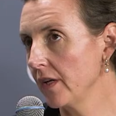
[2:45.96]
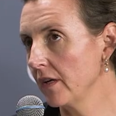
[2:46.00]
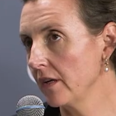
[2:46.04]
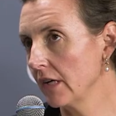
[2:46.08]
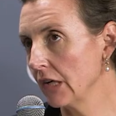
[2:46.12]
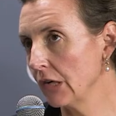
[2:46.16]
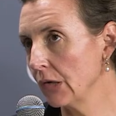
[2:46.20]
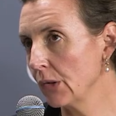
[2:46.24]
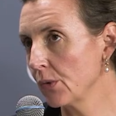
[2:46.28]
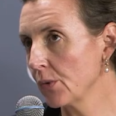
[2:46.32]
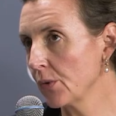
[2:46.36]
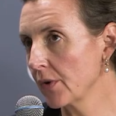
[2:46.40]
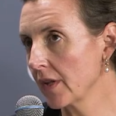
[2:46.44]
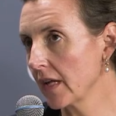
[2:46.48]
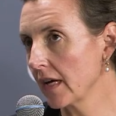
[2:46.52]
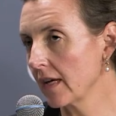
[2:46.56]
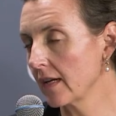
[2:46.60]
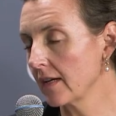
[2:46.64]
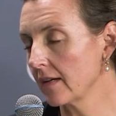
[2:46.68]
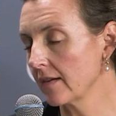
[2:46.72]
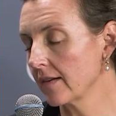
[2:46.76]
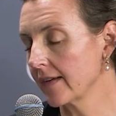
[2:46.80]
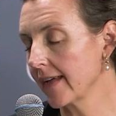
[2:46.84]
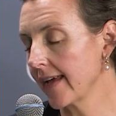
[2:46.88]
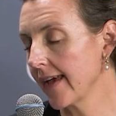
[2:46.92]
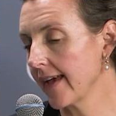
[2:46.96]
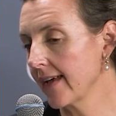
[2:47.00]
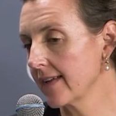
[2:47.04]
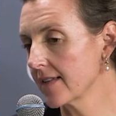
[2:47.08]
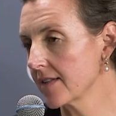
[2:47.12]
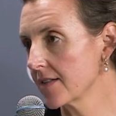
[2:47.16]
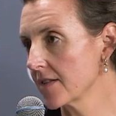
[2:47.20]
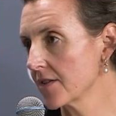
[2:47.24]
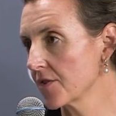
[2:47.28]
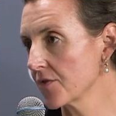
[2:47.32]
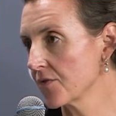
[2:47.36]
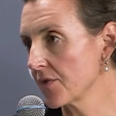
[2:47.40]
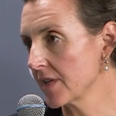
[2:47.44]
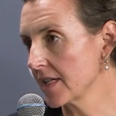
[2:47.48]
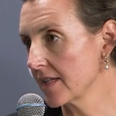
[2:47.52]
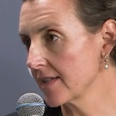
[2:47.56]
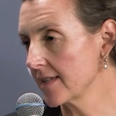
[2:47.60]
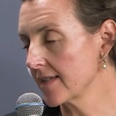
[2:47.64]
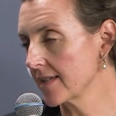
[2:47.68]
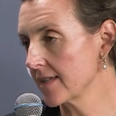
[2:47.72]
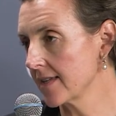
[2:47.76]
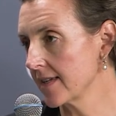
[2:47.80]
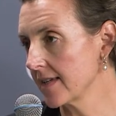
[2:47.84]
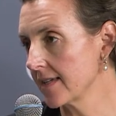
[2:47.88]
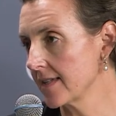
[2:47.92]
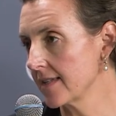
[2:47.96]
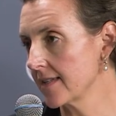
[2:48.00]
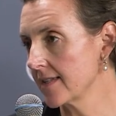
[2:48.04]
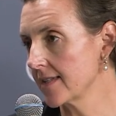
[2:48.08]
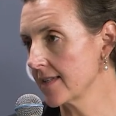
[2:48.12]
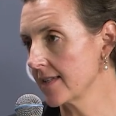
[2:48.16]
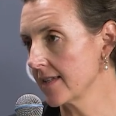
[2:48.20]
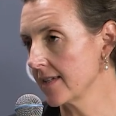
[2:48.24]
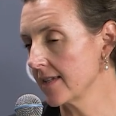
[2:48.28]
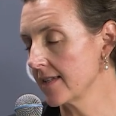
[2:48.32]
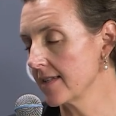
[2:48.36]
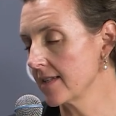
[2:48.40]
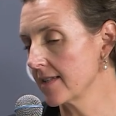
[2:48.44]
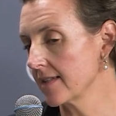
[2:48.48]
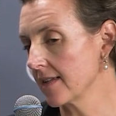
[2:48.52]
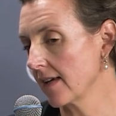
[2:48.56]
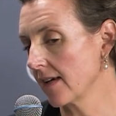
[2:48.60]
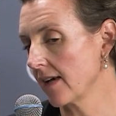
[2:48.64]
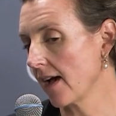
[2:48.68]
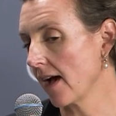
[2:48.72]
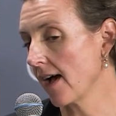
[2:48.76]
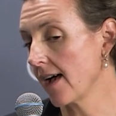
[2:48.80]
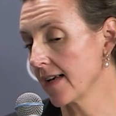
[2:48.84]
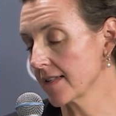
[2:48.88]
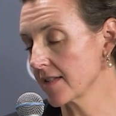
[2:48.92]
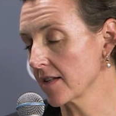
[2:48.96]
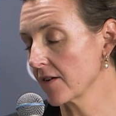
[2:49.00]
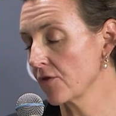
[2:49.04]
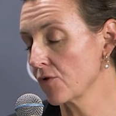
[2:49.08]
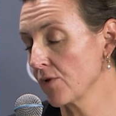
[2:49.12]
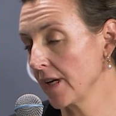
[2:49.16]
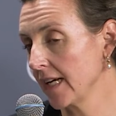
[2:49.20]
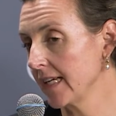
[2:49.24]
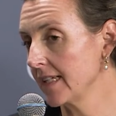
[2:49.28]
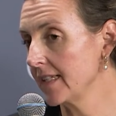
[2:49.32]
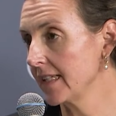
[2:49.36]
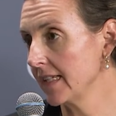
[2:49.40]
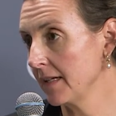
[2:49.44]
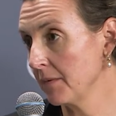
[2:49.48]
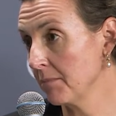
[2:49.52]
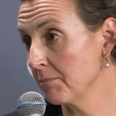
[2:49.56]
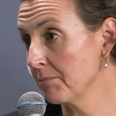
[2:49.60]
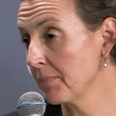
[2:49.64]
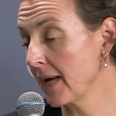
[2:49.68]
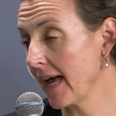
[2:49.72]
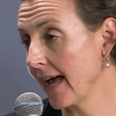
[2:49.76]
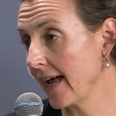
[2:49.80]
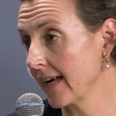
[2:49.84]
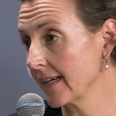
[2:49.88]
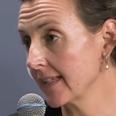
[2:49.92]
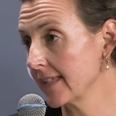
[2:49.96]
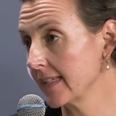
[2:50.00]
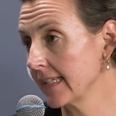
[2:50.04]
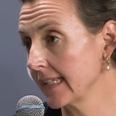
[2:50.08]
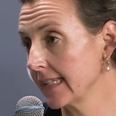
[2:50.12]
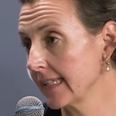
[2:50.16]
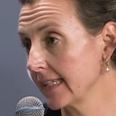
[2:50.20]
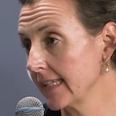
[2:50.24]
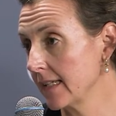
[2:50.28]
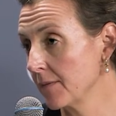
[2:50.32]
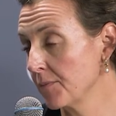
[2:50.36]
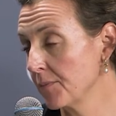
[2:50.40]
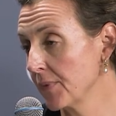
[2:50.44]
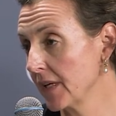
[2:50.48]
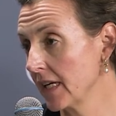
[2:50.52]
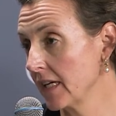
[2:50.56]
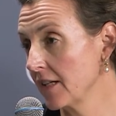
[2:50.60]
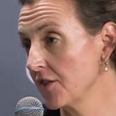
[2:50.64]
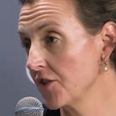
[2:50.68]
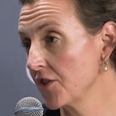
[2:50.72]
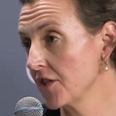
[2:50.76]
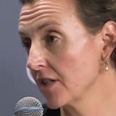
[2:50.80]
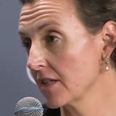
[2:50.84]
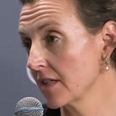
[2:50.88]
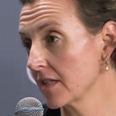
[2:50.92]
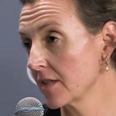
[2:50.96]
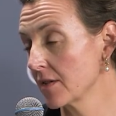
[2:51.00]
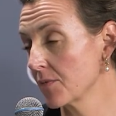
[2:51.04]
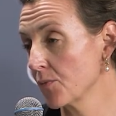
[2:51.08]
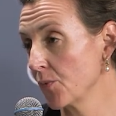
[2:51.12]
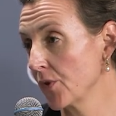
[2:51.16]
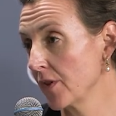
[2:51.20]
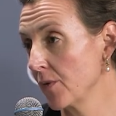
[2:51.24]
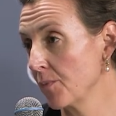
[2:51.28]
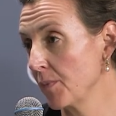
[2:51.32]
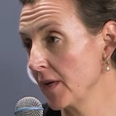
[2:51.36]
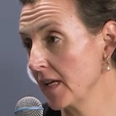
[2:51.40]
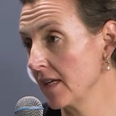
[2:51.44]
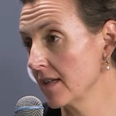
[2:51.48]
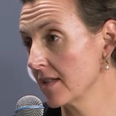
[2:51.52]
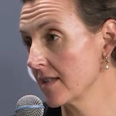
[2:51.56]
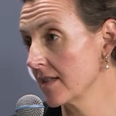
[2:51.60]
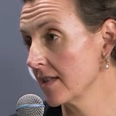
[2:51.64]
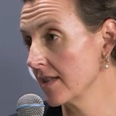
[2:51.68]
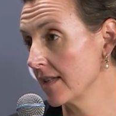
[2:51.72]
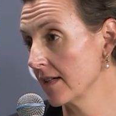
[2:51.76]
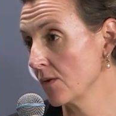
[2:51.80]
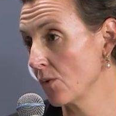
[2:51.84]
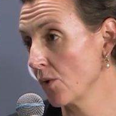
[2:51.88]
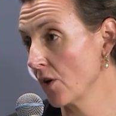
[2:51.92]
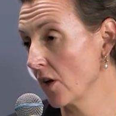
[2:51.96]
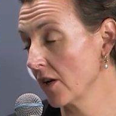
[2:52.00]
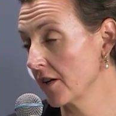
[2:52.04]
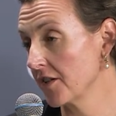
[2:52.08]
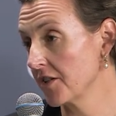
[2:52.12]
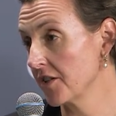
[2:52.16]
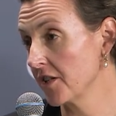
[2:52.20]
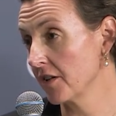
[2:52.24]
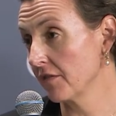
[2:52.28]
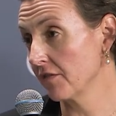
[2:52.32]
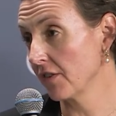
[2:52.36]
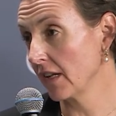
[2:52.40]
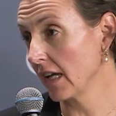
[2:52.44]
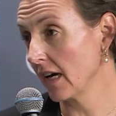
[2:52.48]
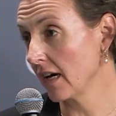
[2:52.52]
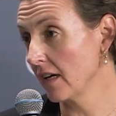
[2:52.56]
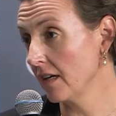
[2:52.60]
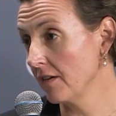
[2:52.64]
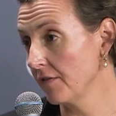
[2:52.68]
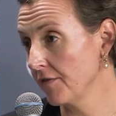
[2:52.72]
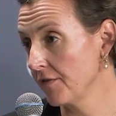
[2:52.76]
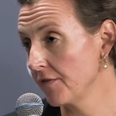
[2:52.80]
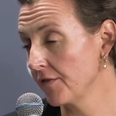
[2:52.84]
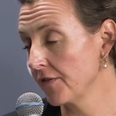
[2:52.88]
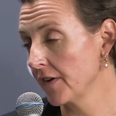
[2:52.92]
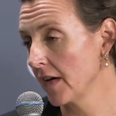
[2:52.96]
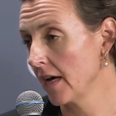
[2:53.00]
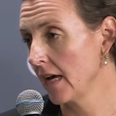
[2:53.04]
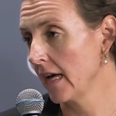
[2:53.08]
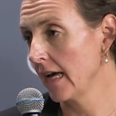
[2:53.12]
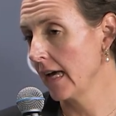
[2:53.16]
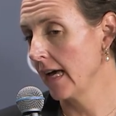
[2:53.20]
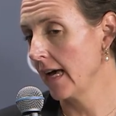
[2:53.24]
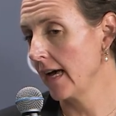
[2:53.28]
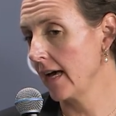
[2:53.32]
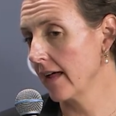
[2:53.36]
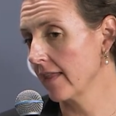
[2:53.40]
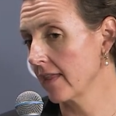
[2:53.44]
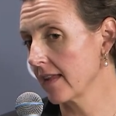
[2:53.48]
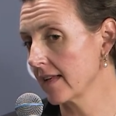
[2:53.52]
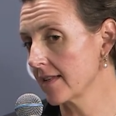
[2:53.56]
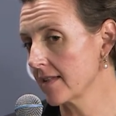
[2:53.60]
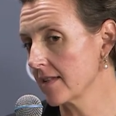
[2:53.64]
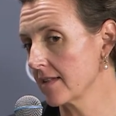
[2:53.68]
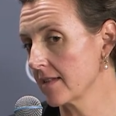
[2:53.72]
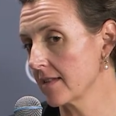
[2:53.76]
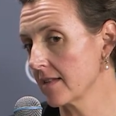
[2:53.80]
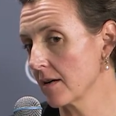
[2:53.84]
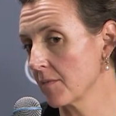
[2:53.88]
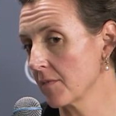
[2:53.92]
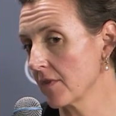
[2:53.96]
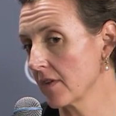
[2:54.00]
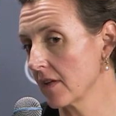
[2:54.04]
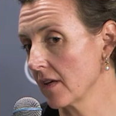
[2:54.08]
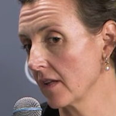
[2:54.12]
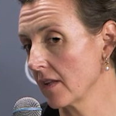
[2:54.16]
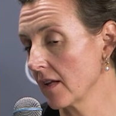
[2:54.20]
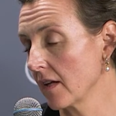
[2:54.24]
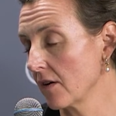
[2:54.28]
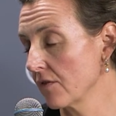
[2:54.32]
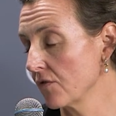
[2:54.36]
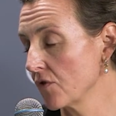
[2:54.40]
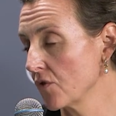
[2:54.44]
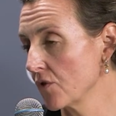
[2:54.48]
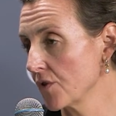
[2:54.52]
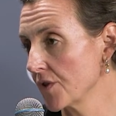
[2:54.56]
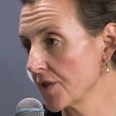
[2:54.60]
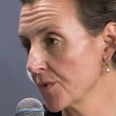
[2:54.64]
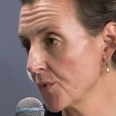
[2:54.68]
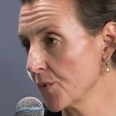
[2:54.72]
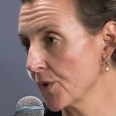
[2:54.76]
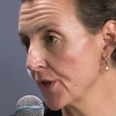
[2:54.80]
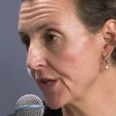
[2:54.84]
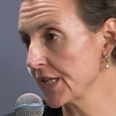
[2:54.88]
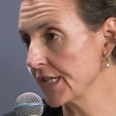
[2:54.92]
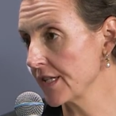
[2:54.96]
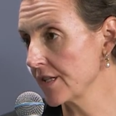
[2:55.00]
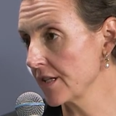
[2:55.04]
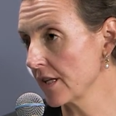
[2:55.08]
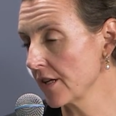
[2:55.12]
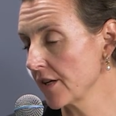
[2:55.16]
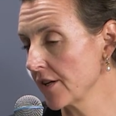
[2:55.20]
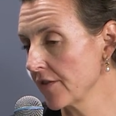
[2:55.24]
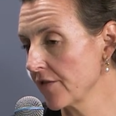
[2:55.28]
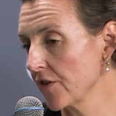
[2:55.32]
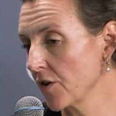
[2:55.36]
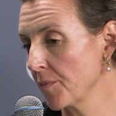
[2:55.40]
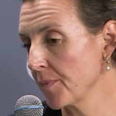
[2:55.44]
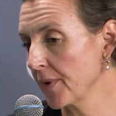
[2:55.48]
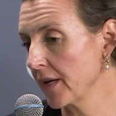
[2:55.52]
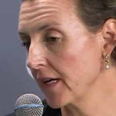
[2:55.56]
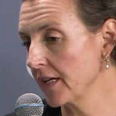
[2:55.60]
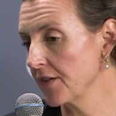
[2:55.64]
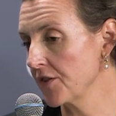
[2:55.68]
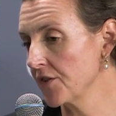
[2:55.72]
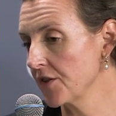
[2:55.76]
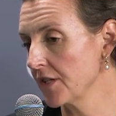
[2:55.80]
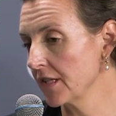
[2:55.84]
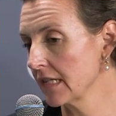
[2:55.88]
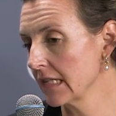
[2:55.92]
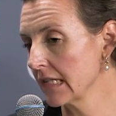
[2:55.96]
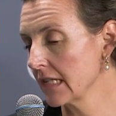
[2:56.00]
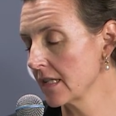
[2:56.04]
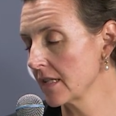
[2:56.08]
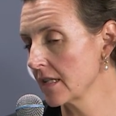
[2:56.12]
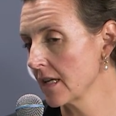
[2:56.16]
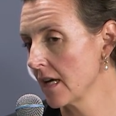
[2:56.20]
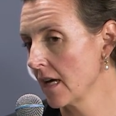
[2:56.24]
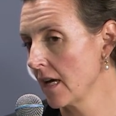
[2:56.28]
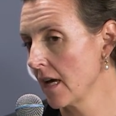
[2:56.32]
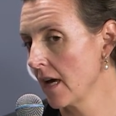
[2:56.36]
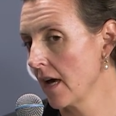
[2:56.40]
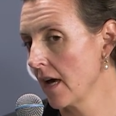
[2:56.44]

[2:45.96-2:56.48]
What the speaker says: know that cancer risk has a great impact in patients with PSC quality of life, and this is something that, of course, worries a lot of our patients.